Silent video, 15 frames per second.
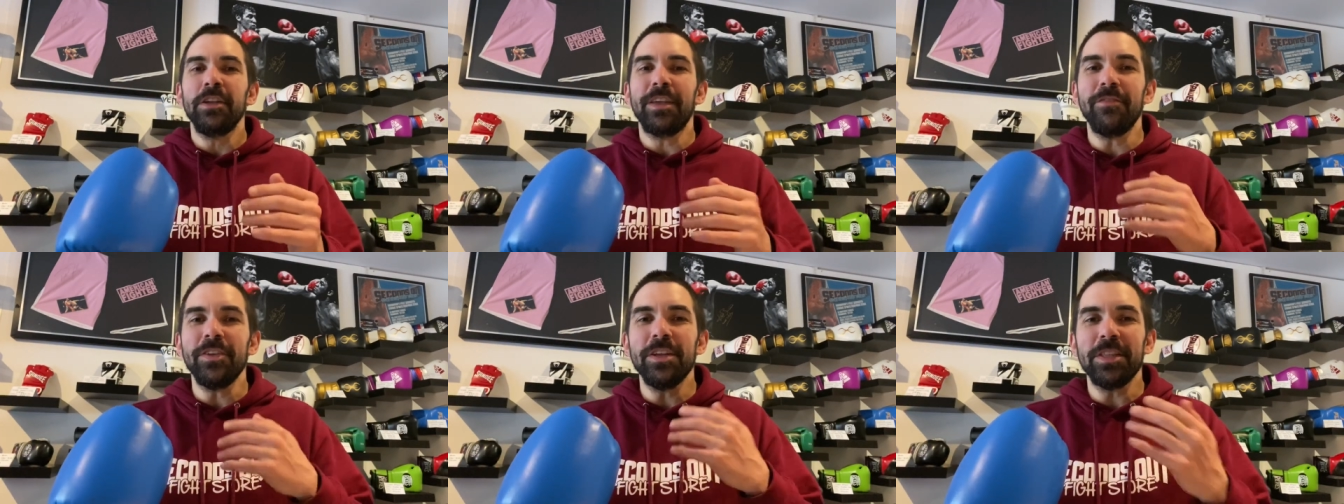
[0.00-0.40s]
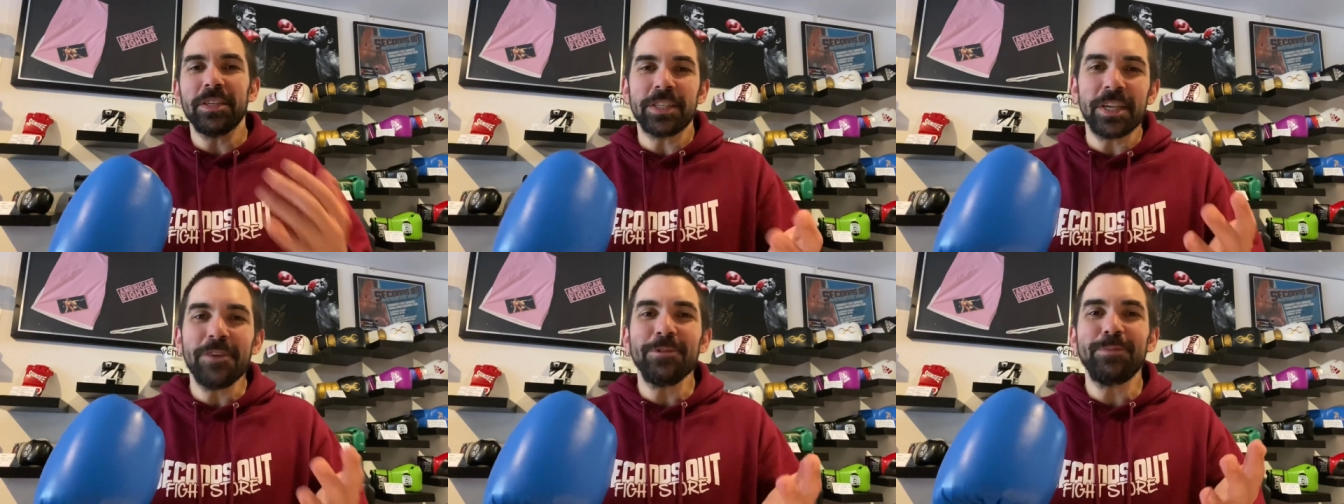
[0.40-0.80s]
giving you the
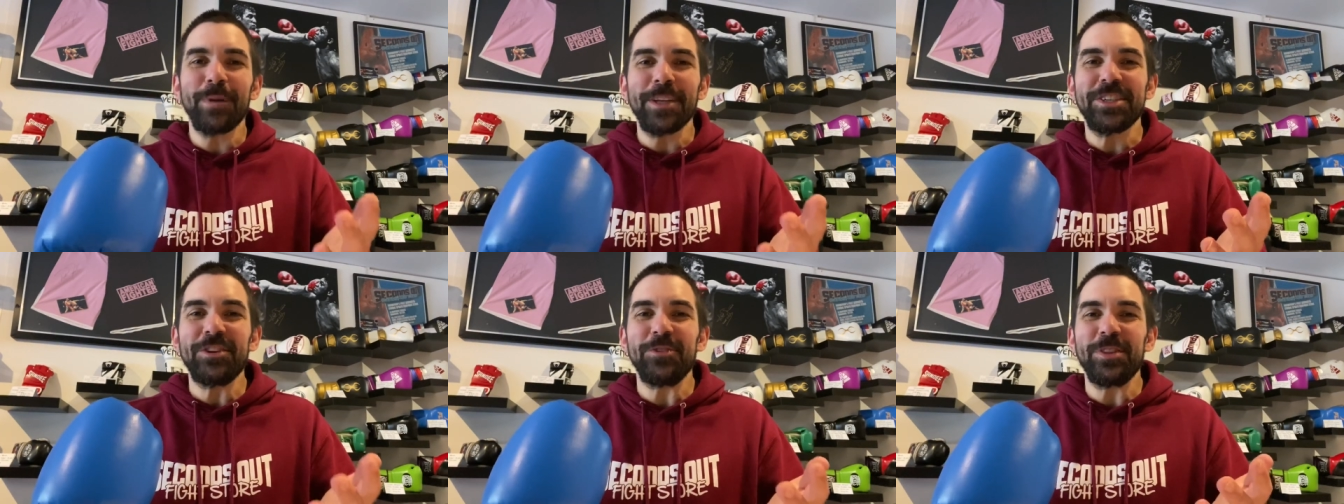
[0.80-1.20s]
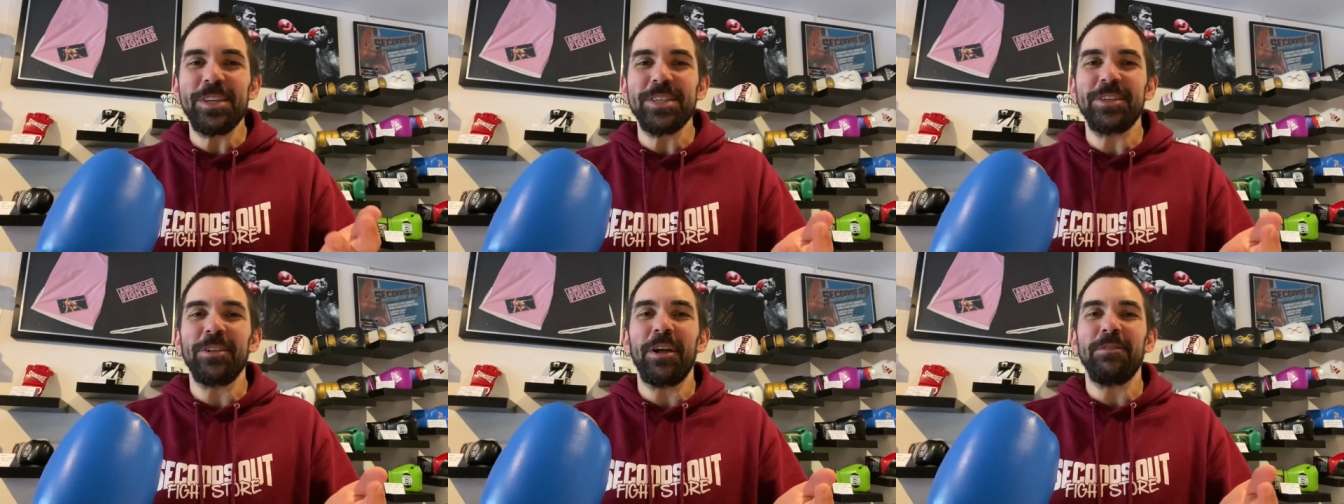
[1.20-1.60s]
sales pitch on these
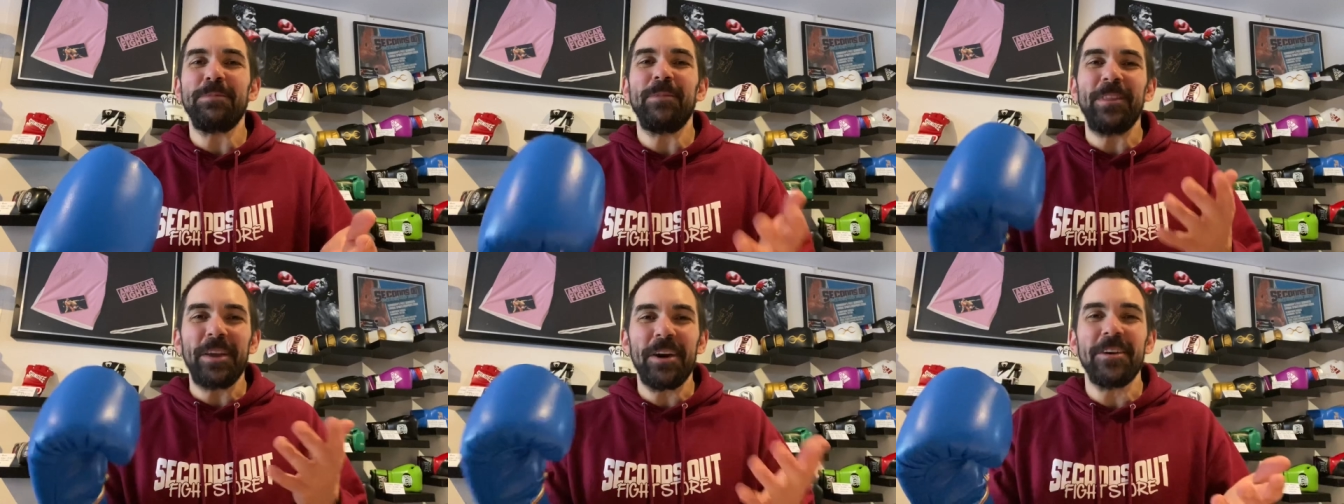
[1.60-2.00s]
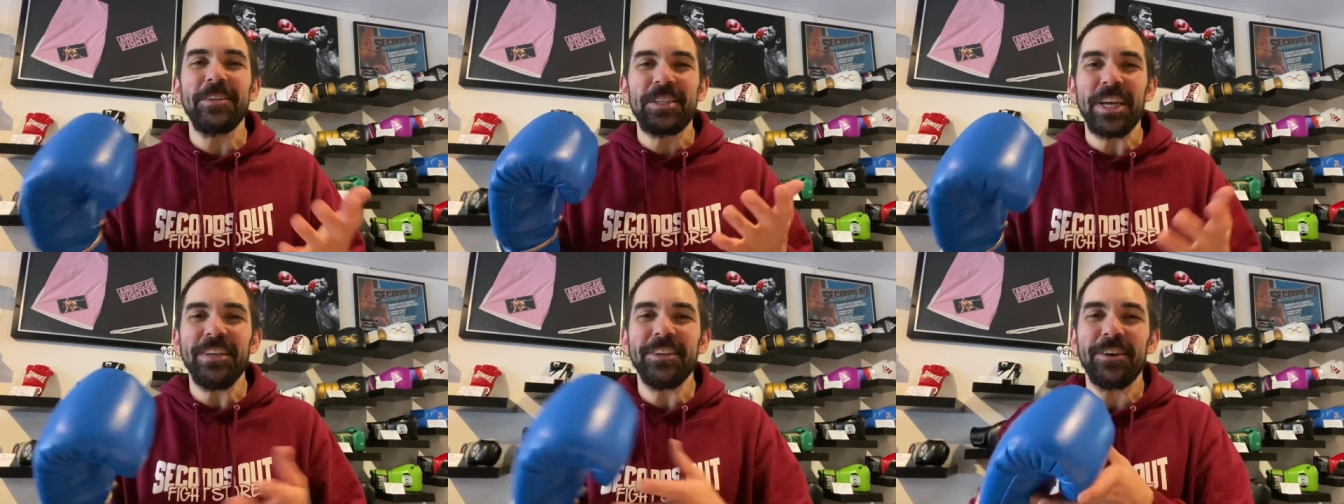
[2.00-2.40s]
gloves, but they are
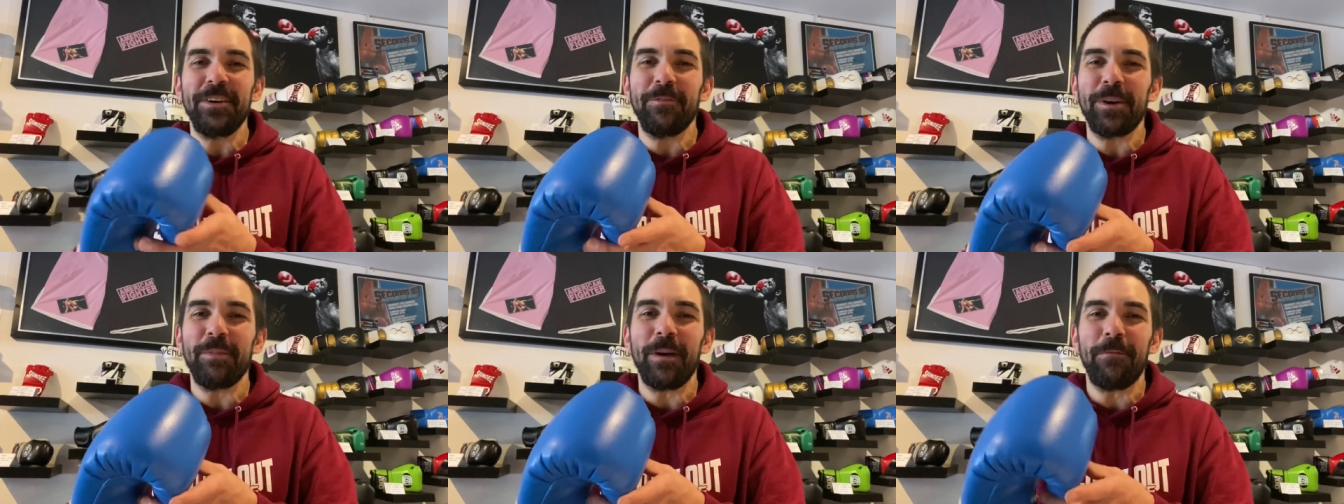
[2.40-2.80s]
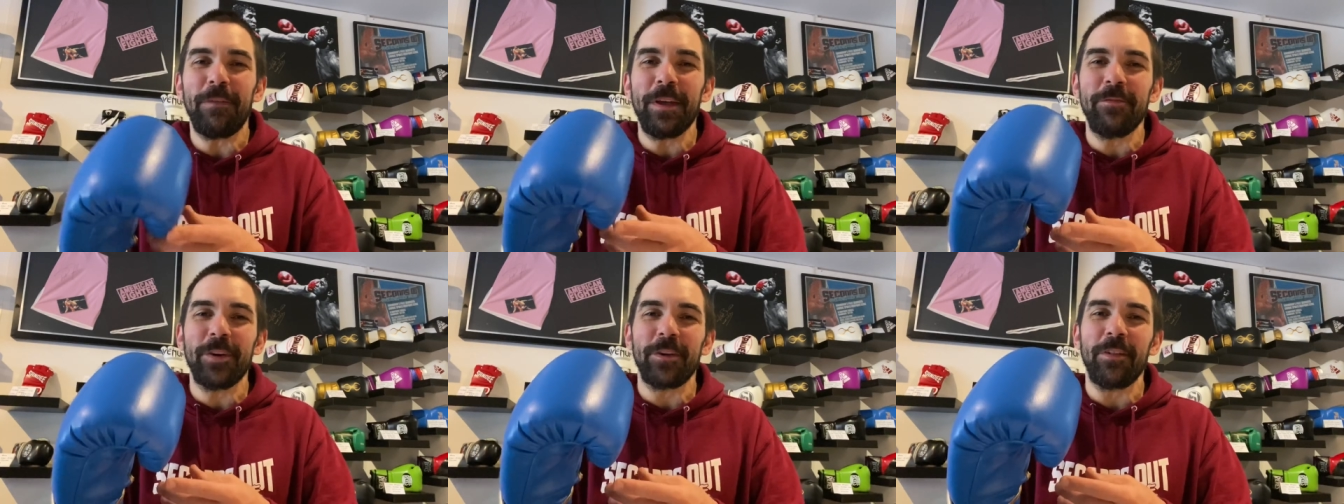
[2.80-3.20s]
genuinely one of my
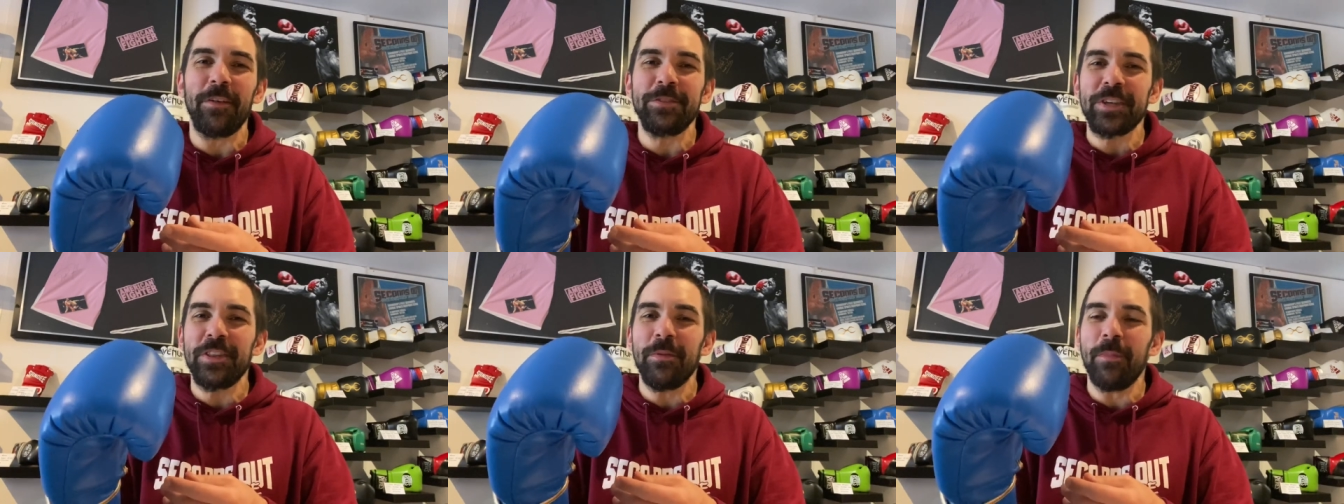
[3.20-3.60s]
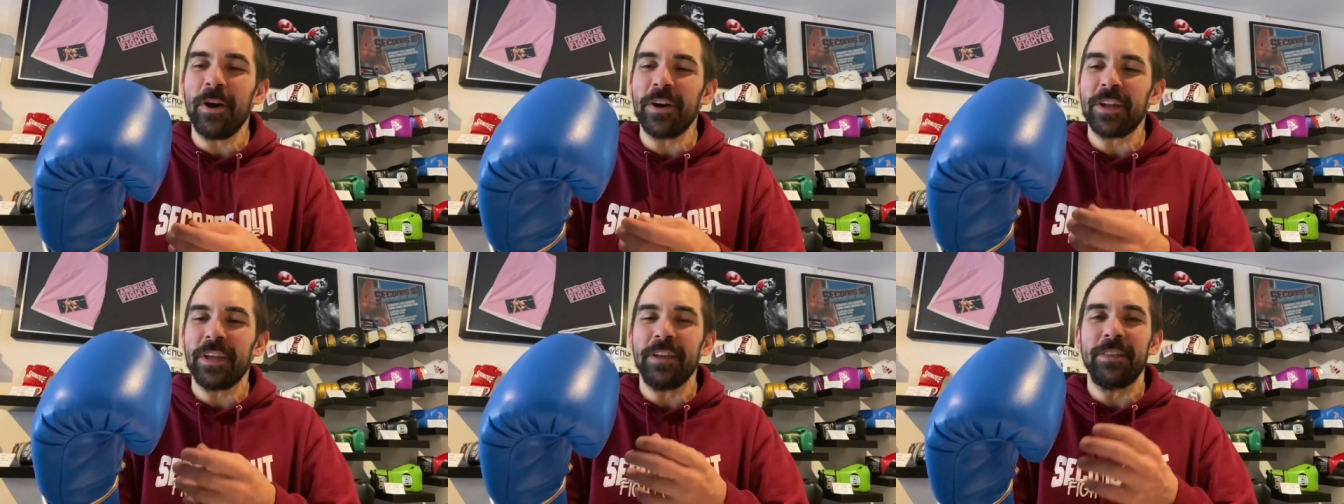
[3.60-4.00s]
favorite gloves on the
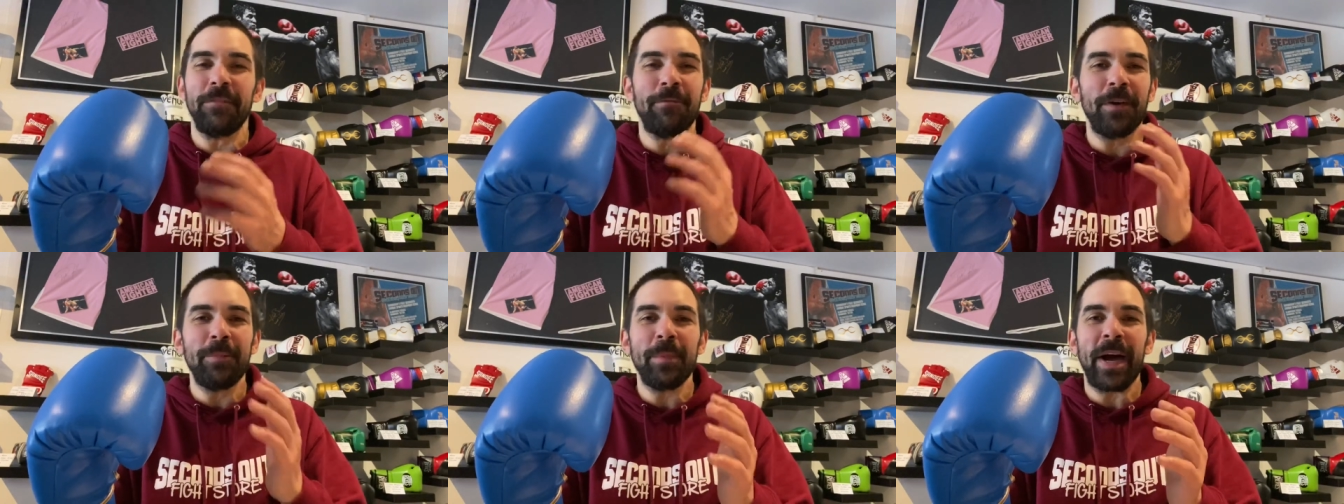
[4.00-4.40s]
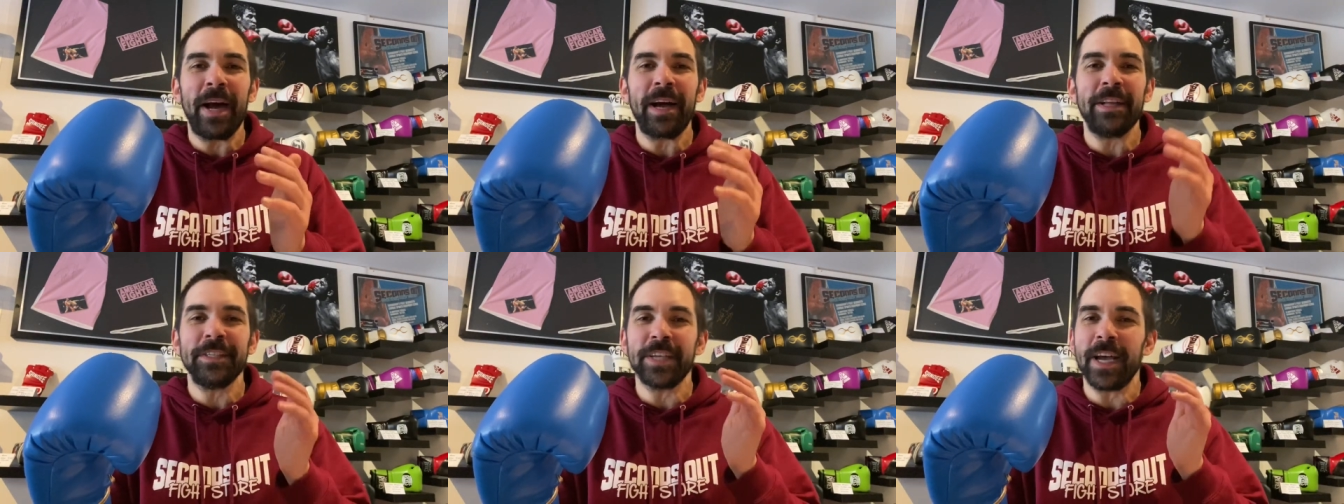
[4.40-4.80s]
market. They fit my
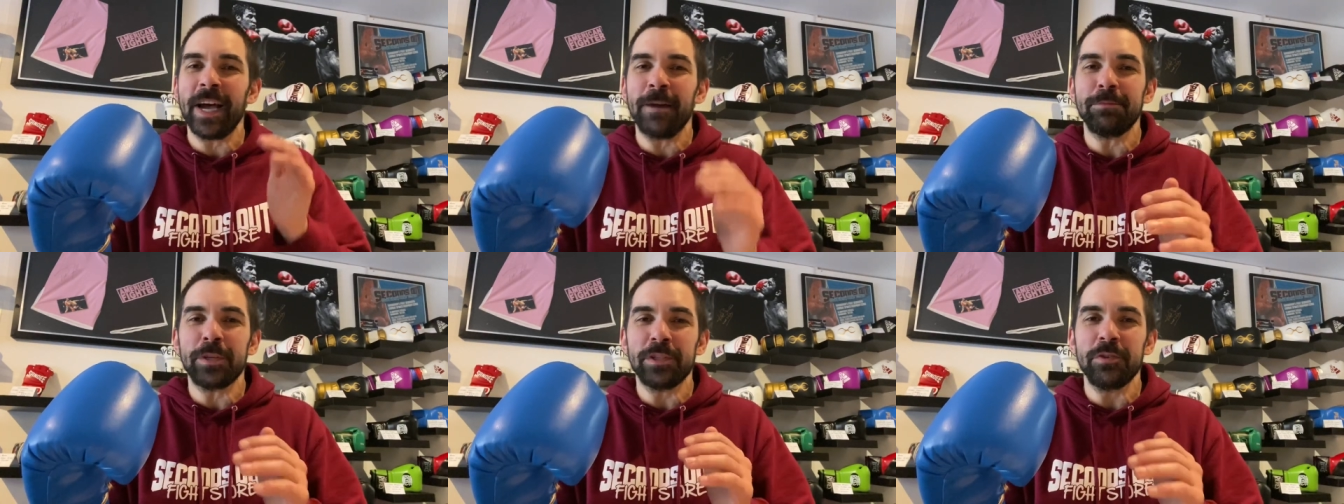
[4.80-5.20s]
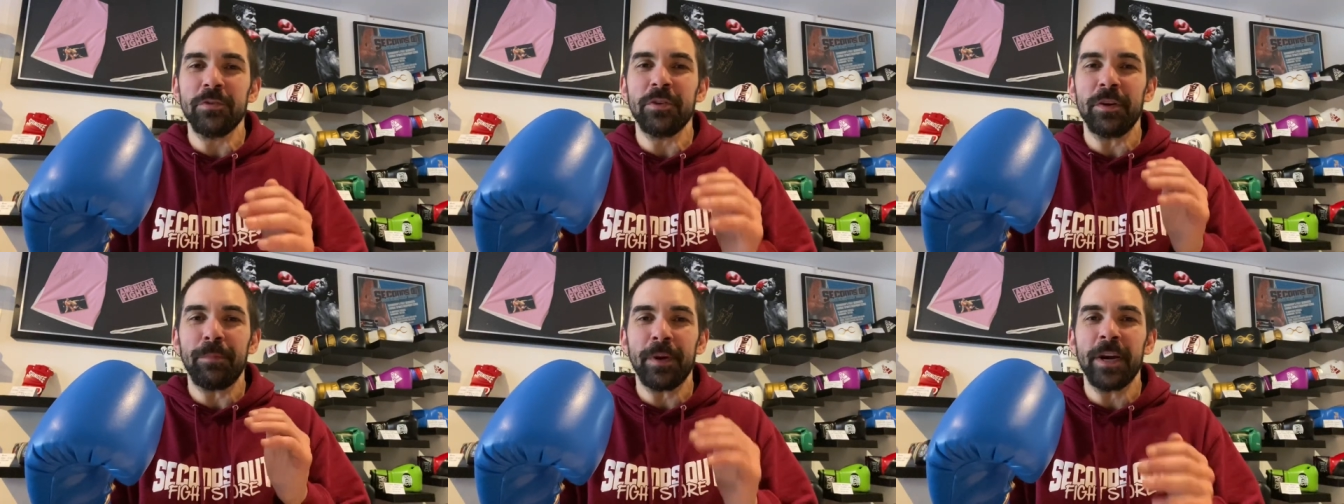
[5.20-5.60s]
hands
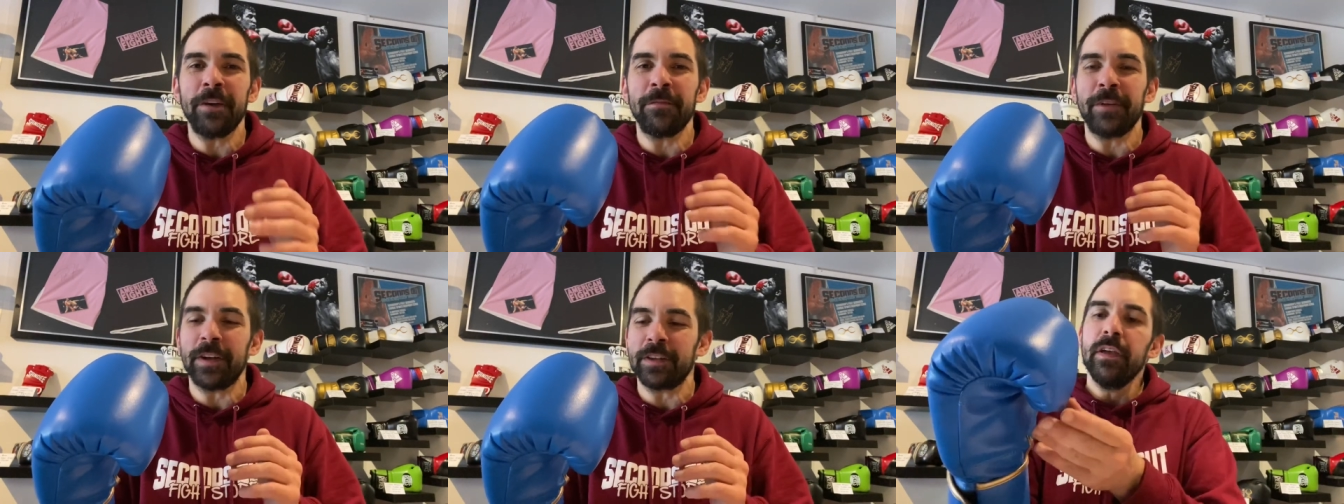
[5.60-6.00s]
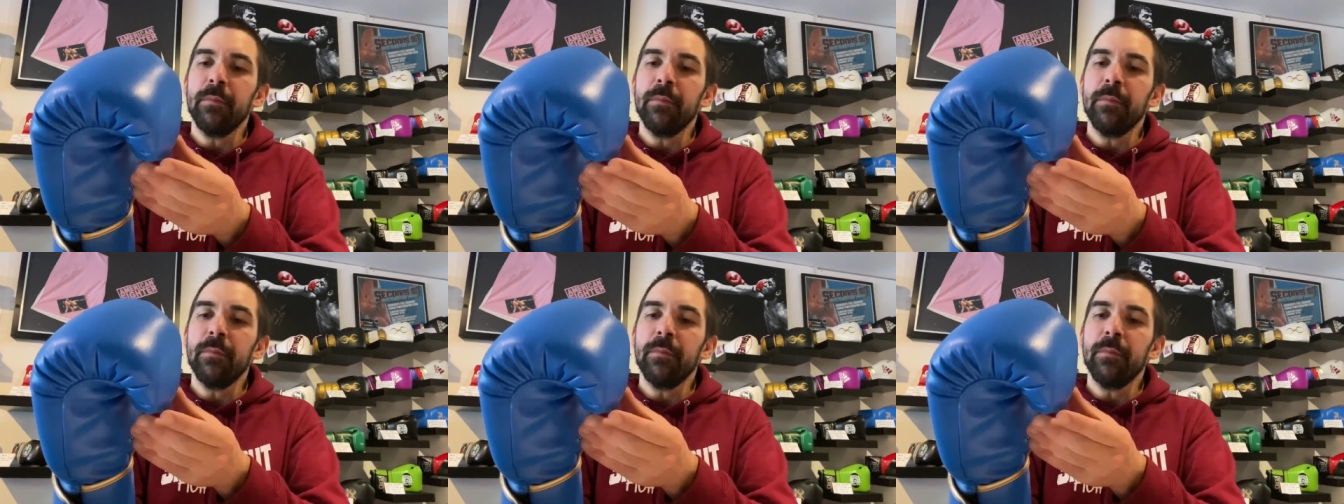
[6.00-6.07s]
absolutely perfect.